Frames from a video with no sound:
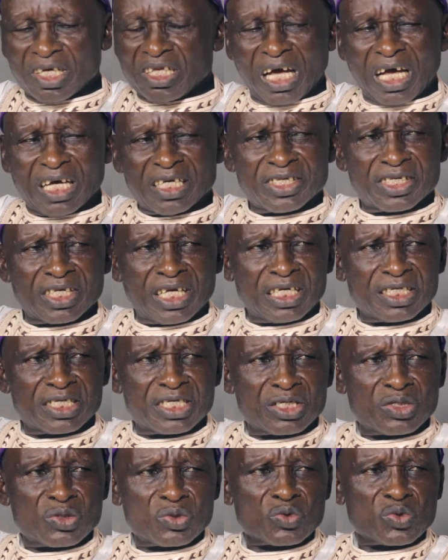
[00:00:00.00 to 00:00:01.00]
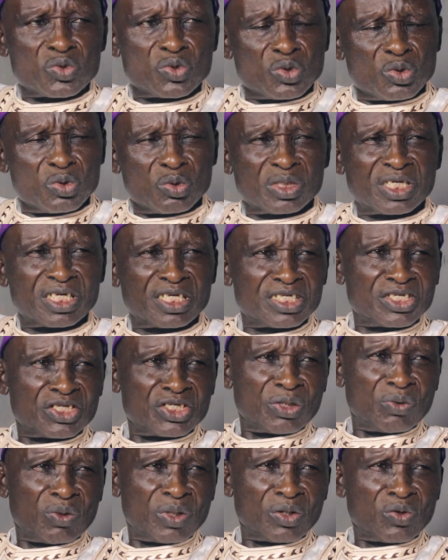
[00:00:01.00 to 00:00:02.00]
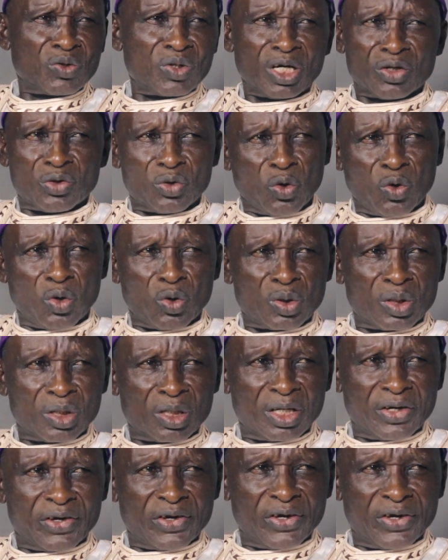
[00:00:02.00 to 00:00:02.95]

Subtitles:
It has nothing to do with the Nasarawa Eggons at all.